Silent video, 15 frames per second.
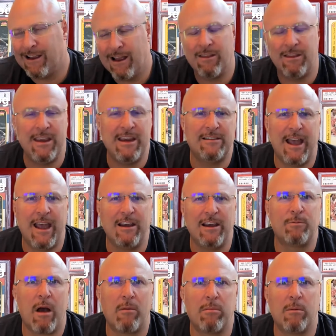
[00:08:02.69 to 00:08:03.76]
These days,
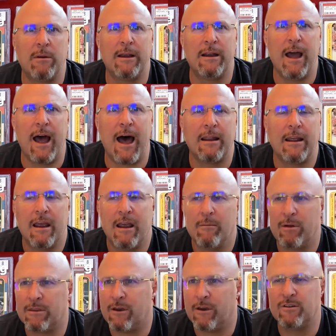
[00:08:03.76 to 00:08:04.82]
probably not,
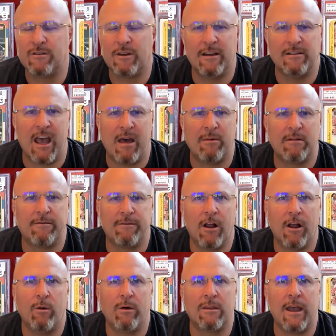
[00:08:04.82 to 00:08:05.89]
but those things ebb and
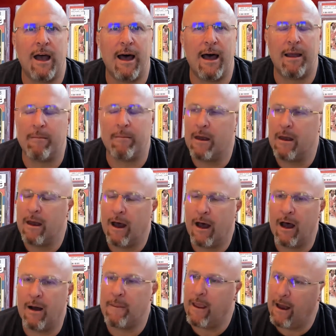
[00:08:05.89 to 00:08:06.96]
flow with time.
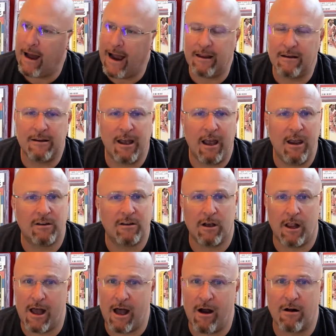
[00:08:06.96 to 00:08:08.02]
I can tell you it's a
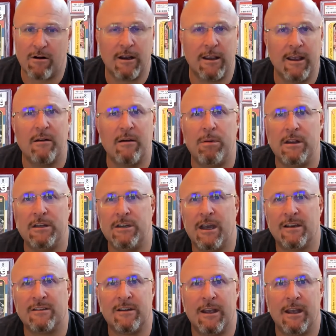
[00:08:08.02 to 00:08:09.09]
lot harder to get a
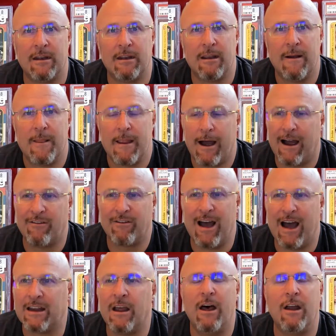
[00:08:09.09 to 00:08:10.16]
BGS 10. I've
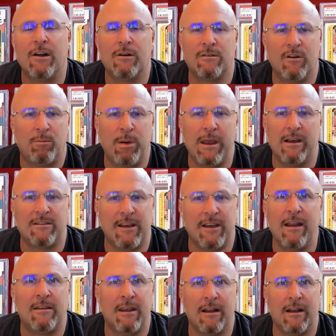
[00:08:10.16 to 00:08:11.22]
gotten hundreds of PSA
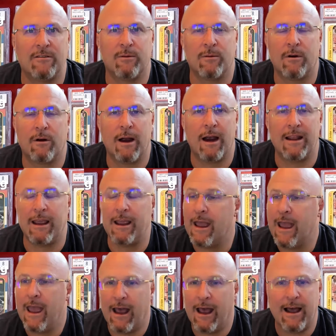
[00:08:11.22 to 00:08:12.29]
10s from grading,
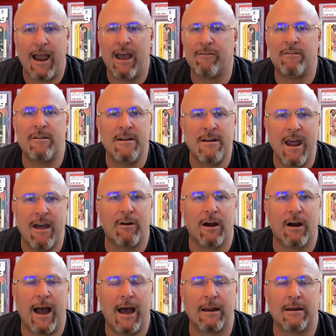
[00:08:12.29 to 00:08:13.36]
and I have never
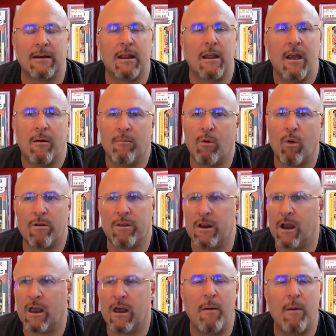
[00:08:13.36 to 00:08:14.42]
gotten more than a
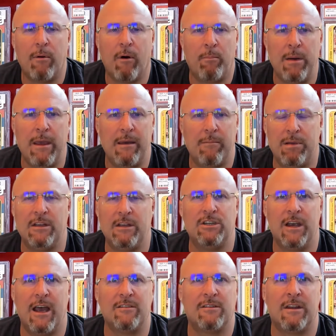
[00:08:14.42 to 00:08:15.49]
couple
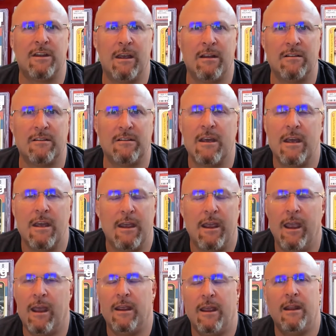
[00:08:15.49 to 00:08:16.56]
BGS 10s
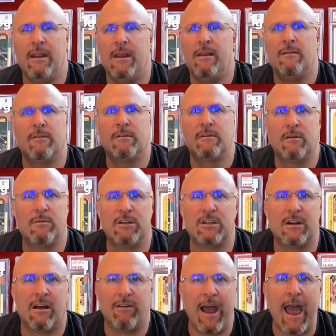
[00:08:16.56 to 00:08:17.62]
in any submission
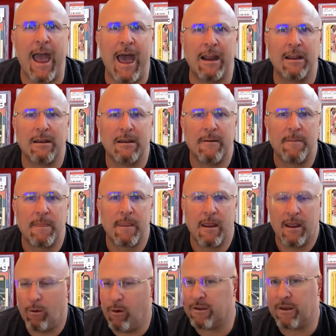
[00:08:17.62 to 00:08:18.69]
I've had,
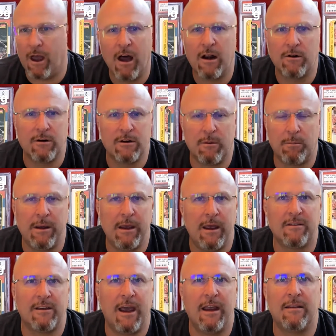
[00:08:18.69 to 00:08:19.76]
with hundreds of
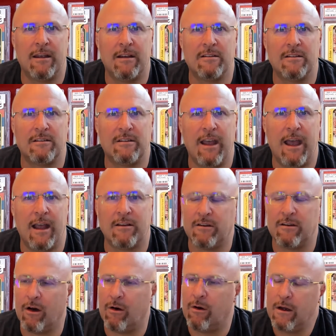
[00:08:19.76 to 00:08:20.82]
PSA 10s instead.
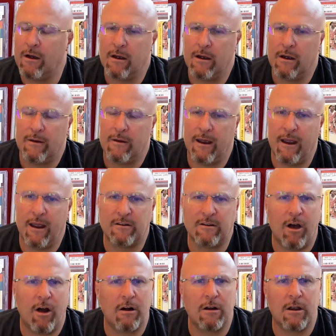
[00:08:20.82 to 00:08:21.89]
So it's a
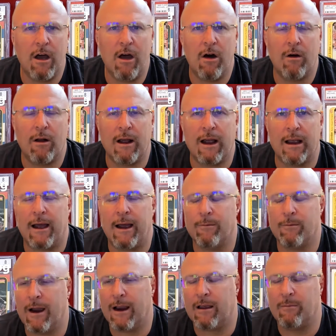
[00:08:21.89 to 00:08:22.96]
hard go. And I
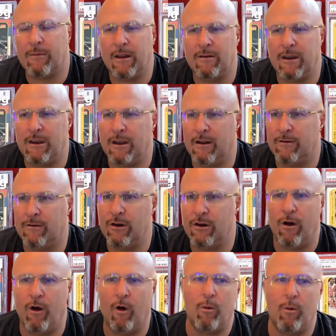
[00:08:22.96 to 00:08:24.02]
recommend that you do your
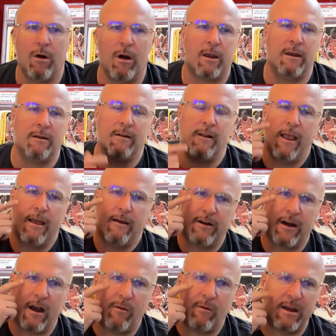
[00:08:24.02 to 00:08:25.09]
homework and
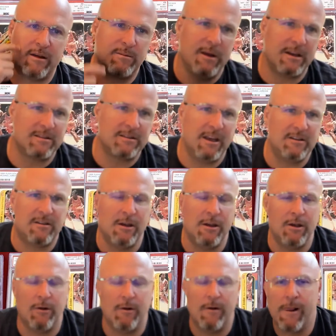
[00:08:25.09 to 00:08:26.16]
figure out what makes sense to
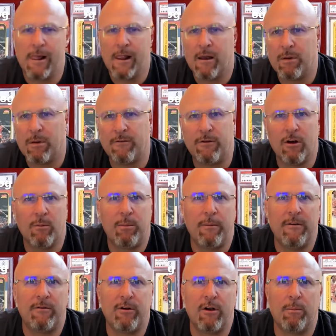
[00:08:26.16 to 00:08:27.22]
you. But if
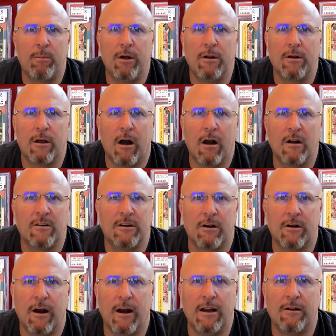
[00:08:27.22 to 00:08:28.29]
you're putting cards into
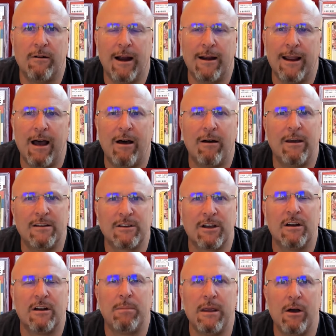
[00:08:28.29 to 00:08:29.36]
grading right now, it's going
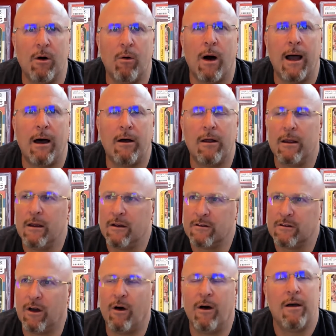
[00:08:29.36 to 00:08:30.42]
to be a while.
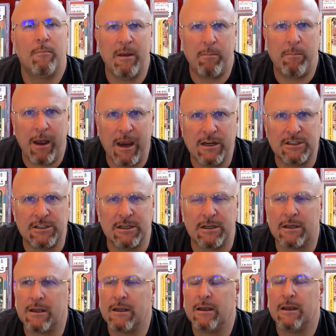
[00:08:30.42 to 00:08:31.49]
So be patient.
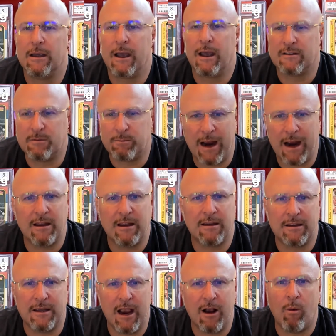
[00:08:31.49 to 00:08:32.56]
Expect it to
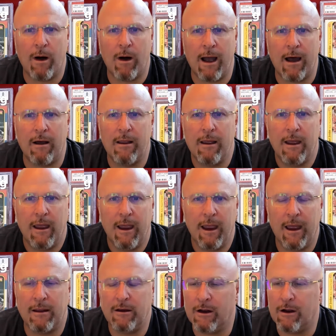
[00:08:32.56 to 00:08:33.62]
take a while,
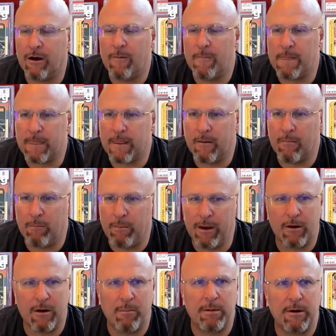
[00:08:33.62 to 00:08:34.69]
and
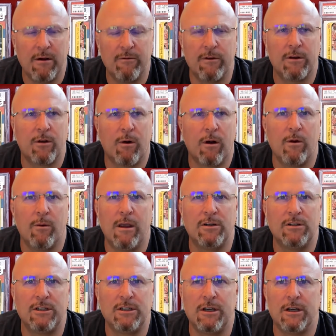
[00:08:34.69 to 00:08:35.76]
build up your inventory the way you
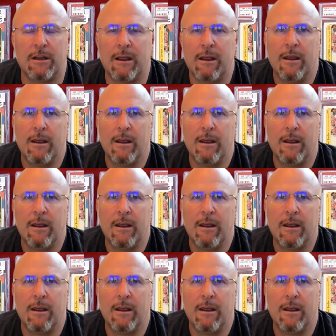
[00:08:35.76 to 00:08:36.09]
should.